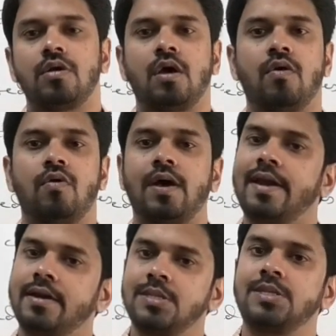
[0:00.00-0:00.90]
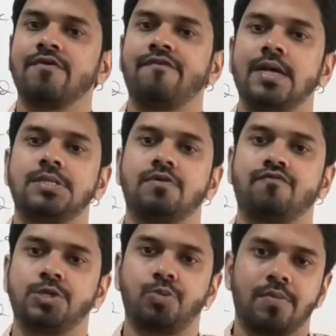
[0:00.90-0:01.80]
Now, an interesting facet
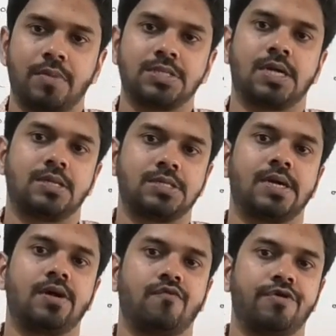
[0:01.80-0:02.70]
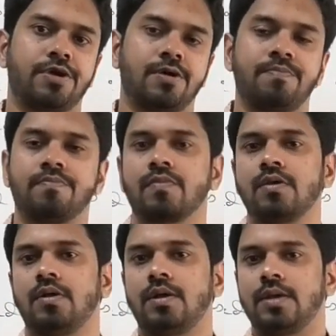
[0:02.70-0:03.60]
which one must understand over here
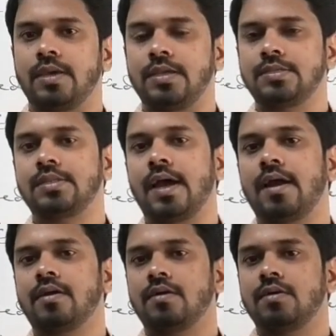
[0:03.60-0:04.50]
is that